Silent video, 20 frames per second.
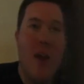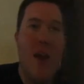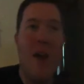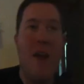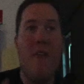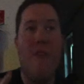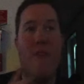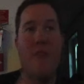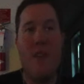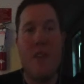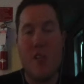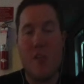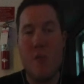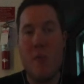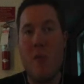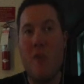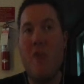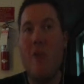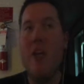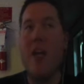If this
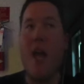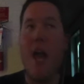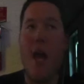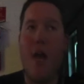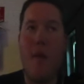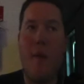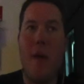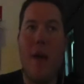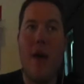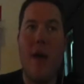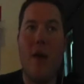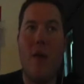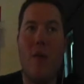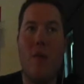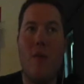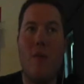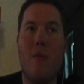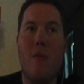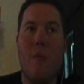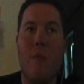movie came
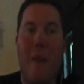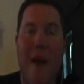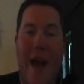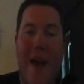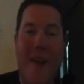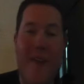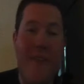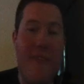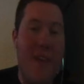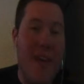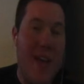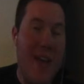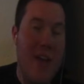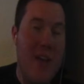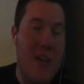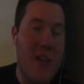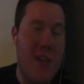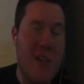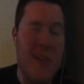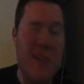out back
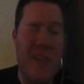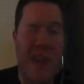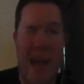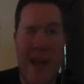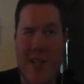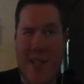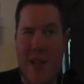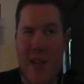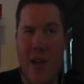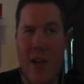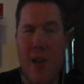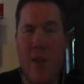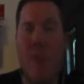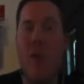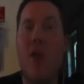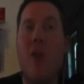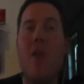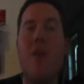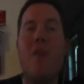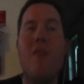then, during that time,
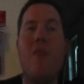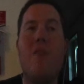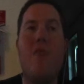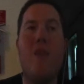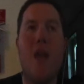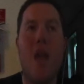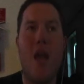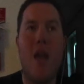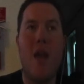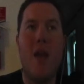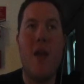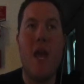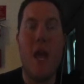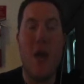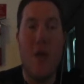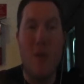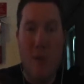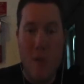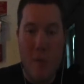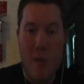then
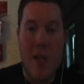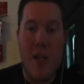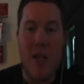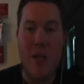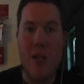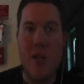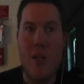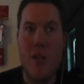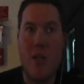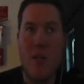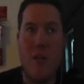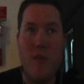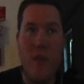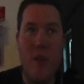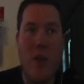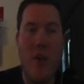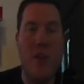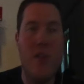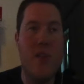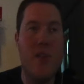it would have been considered
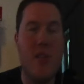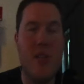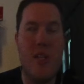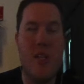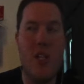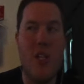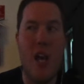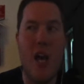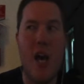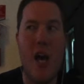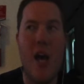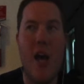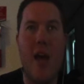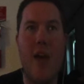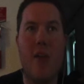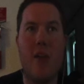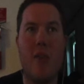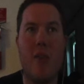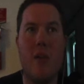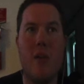very good CGI,
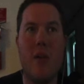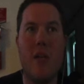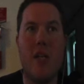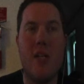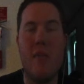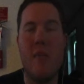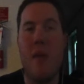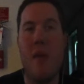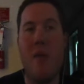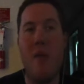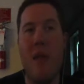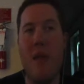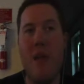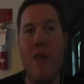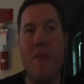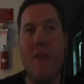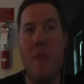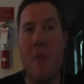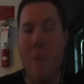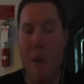as well as maybe
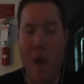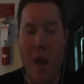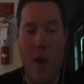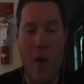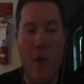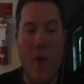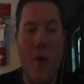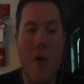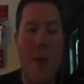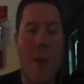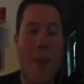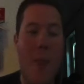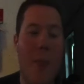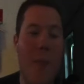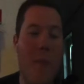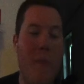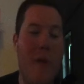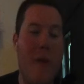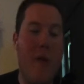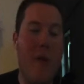even better.
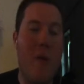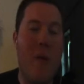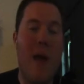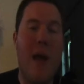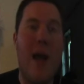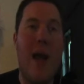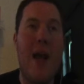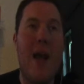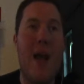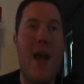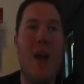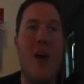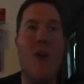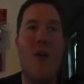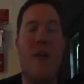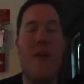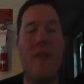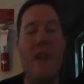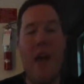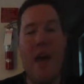But right
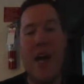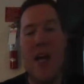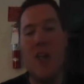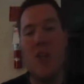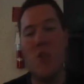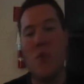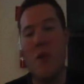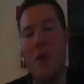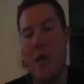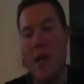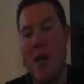now, in the age we're